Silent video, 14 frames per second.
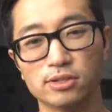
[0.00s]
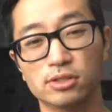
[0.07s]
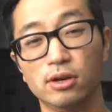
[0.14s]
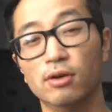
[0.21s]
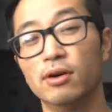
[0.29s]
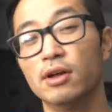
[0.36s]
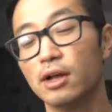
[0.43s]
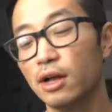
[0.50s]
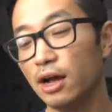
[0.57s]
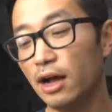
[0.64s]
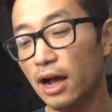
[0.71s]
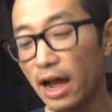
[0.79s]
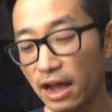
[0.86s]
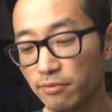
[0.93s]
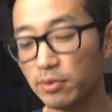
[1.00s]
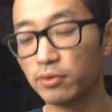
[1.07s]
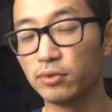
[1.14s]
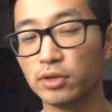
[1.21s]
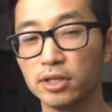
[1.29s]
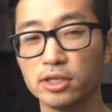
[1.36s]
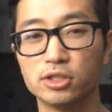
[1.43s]
So I've
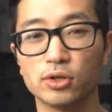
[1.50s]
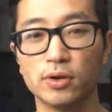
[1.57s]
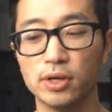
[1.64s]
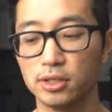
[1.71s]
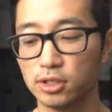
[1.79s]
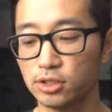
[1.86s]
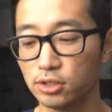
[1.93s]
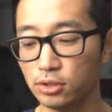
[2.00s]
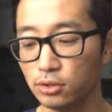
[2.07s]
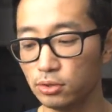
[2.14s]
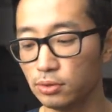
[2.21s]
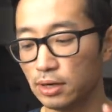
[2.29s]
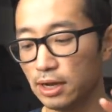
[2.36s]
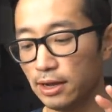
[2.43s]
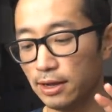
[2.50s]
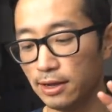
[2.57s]
been really enjoying the shoe.